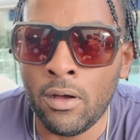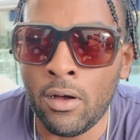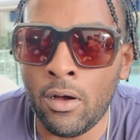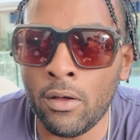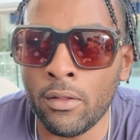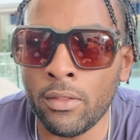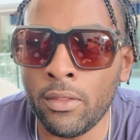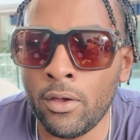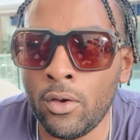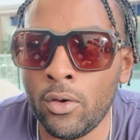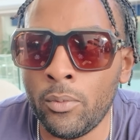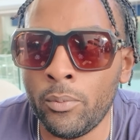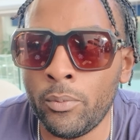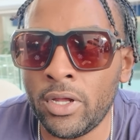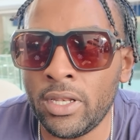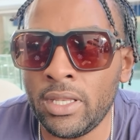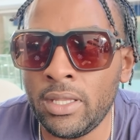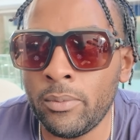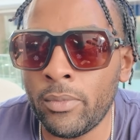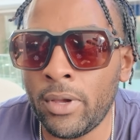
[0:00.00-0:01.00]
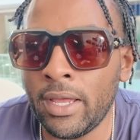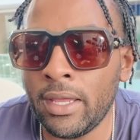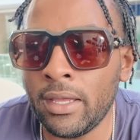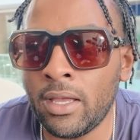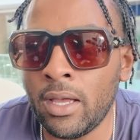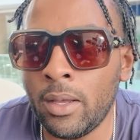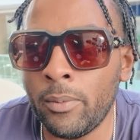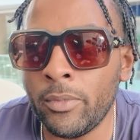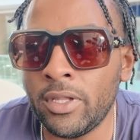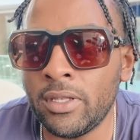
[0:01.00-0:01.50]
Although money might
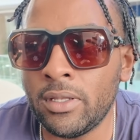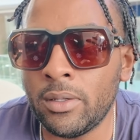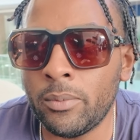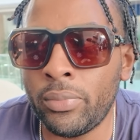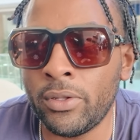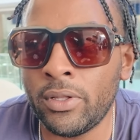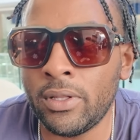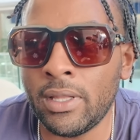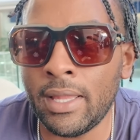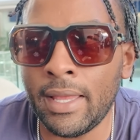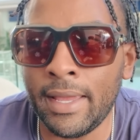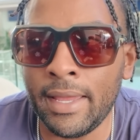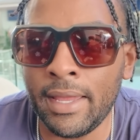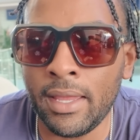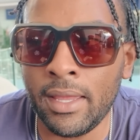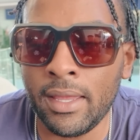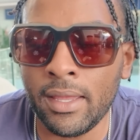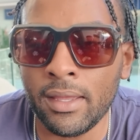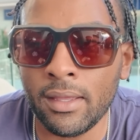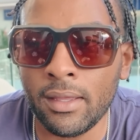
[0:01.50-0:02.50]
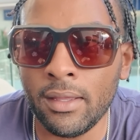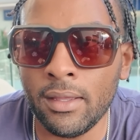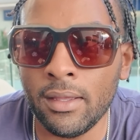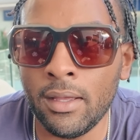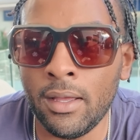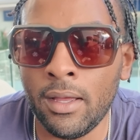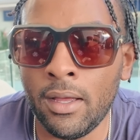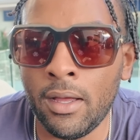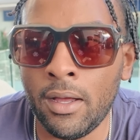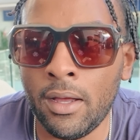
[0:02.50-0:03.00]
come into play
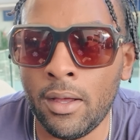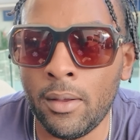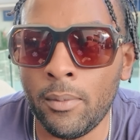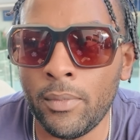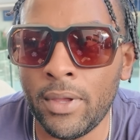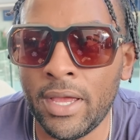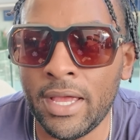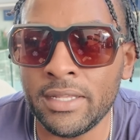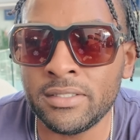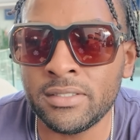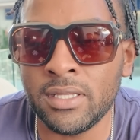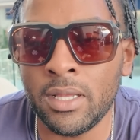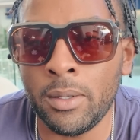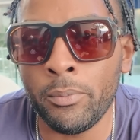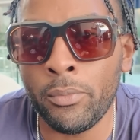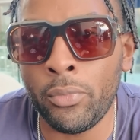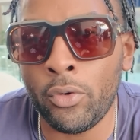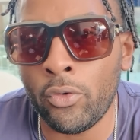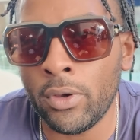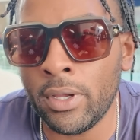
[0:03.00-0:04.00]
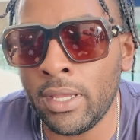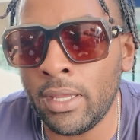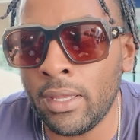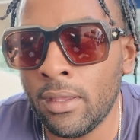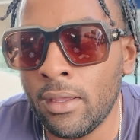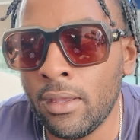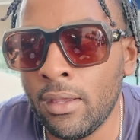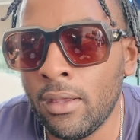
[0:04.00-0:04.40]
at some point,